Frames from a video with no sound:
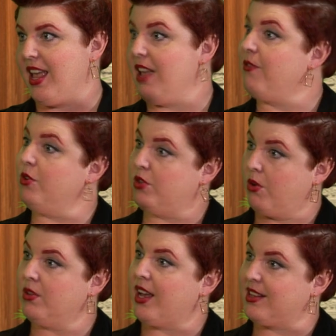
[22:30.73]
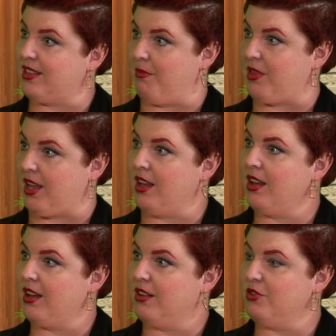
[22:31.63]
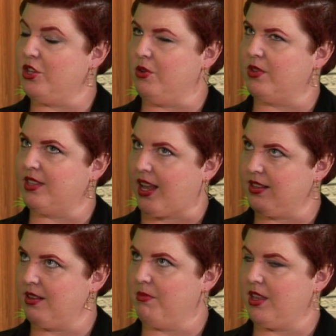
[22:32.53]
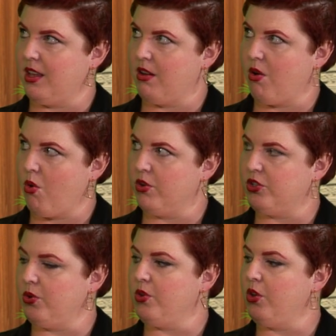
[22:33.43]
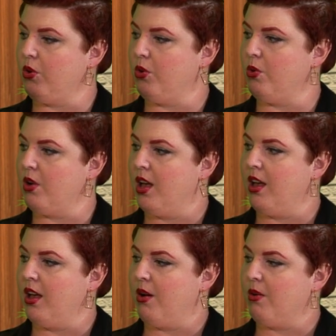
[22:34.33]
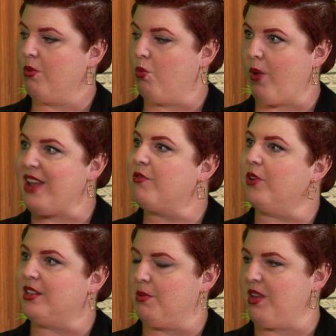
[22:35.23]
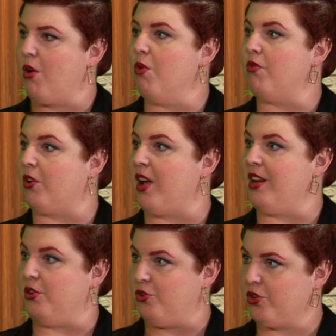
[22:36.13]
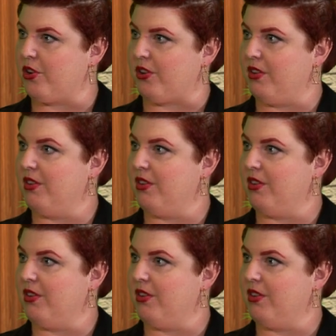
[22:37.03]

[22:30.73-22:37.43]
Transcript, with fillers: If you don't like something, do you say something, or do you wait for it to be over and endure